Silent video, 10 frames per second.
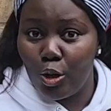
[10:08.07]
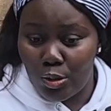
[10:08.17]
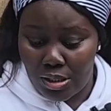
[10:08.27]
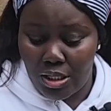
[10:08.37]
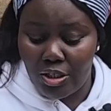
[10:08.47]

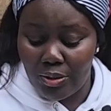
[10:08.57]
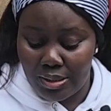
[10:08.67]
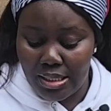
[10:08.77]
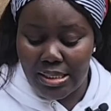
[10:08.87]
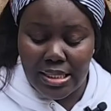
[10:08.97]
looks
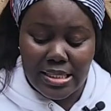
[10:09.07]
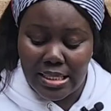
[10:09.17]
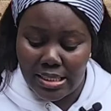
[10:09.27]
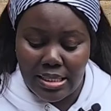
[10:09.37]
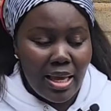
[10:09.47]
good,
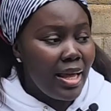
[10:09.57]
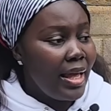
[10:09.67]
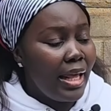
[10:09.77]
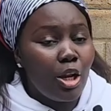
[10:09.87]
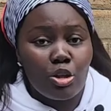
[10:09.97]
isn't it?
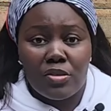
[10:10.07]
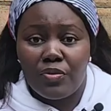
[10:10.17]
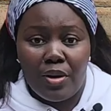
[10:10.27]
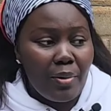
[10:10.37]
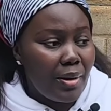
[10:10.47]
It looks
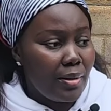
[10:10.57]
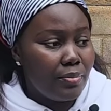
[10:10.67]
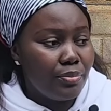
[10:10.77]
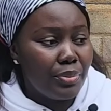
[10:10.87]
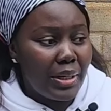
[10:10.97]

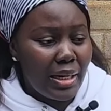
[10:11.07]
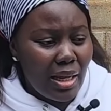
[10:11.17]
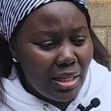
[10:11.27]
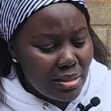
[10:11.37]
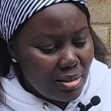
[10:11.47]
very
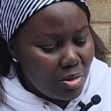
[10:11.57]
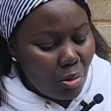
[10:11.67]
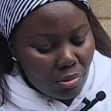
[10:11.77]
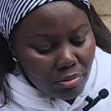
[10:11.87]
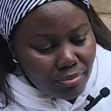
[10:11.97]
brilliant,
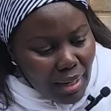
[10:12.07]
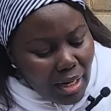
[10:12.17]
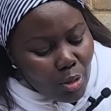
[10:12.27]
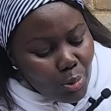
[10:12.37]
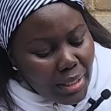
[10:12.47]
not
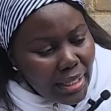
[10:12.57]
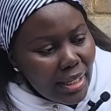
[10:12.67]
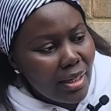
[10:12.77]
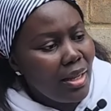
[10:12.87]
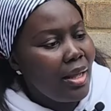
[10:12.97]
bad
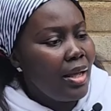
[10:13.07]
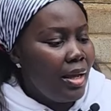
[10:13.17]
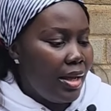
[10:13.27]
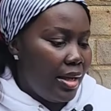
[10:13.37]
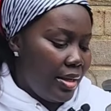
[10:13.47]
looking.
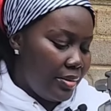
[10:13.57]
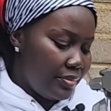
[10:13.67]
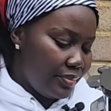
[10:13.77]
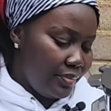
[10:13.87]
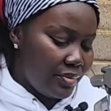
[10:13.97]

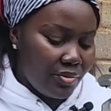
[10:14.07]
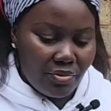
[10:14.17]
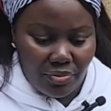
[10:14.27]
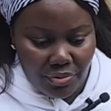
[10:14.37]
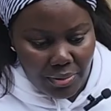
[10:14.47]

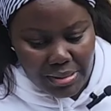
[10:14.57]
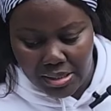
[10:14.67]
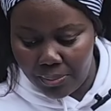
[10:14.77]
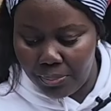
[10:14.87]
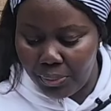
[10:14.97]
Very
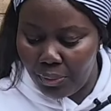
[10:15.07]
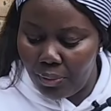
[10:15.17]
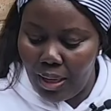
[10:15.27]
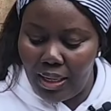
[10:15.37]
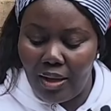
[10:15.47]

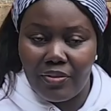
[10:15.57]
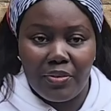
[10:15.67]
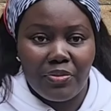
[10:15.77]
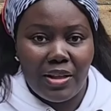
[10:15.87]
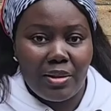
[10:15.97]
simple. I love
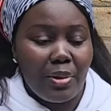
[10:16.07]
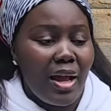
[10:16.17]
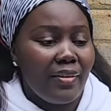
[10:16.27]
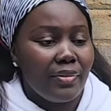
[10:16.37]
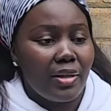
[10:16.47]
the fact that we
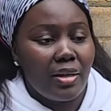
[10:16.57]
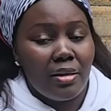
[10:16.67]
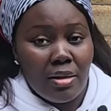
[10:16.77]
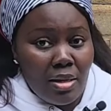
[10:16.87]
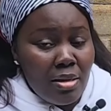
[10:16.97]
have
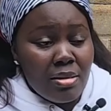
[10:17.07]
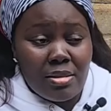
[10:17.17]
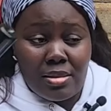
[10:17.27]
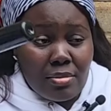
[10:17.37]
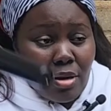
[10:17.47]
a
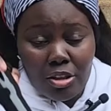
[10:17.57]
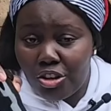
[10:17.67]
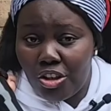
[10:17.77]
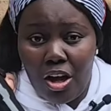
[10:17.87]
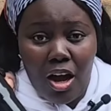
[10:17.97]

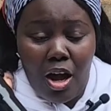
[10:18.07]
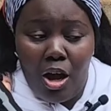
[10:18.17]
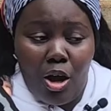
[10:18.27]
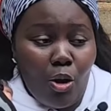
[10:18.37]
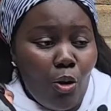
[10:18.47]
smasher
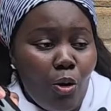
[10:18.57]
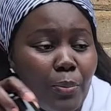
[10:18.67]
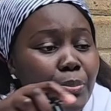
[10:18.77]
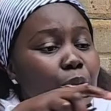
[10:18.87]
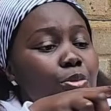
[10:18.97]

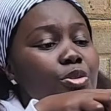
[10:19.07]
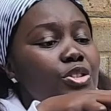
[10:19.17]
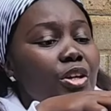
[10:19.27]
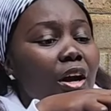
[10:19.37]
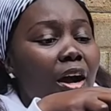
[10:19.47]
or a
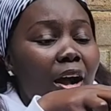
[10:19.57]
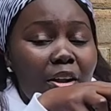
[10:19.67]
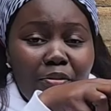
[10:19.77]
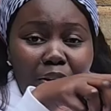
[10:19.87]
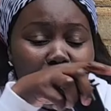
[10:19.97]
pusher,
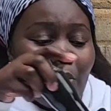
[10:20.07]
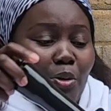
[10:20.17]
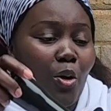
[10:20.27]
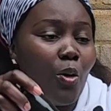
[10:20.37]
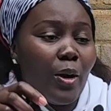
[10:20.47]
however you
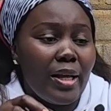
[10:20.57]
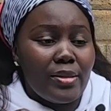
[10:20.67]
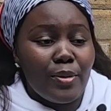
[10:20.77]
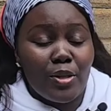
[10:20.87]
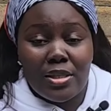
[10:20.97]
want to call
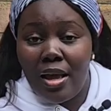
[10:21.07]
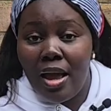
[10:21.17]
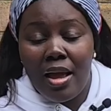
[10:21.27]
it, because